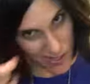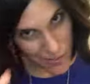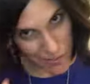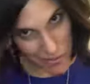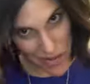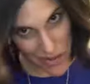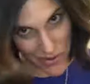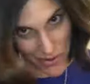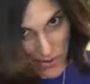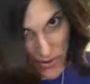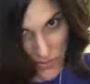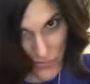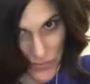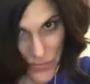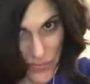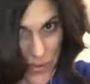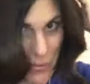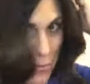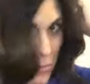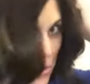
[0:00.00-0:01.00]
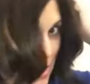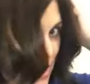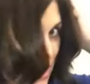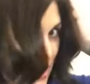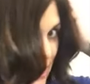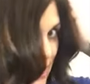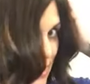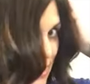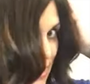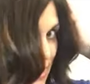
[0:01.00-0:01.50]
mirror,
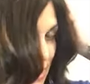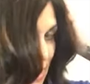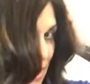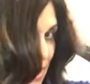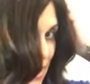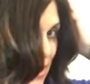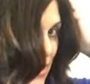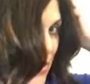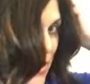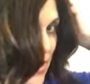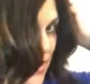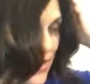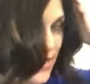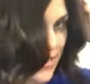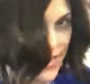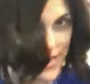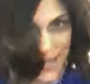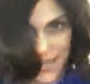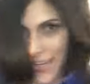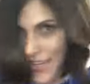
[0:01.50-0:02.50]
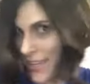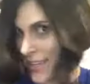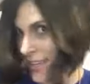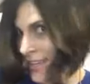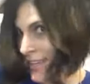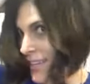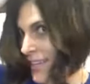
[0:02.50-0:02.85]
but you can see